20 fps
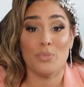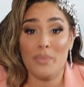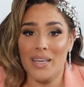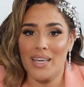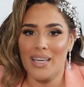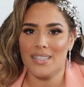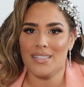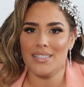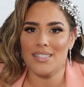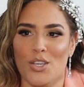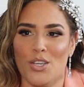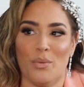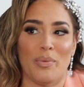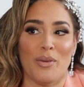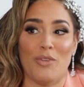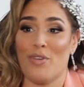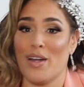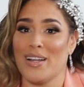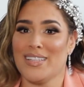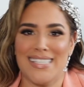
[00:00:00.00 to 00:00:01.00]
means you'll
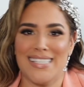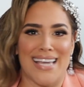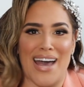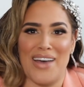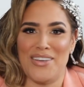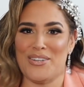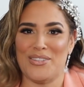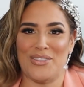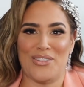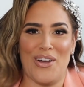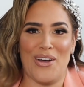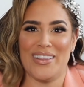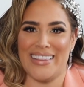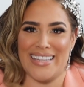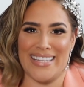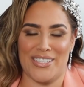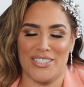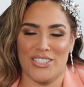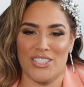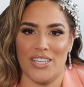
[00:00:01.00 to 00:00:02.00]
be renting out your thought
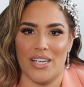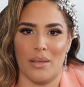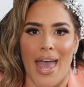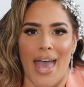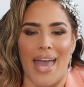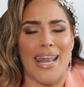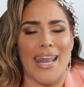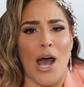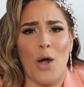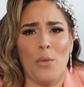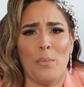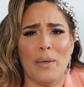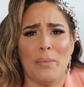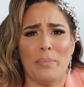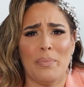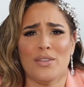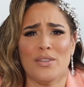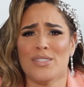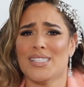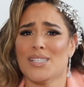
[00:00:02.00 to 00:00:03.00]
leadership and helping
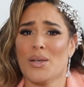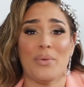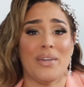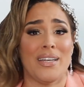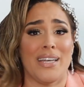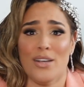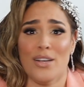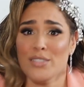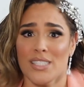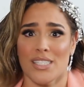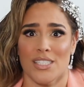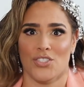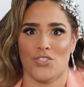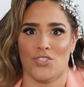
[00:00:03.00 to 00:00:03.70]
build someone else's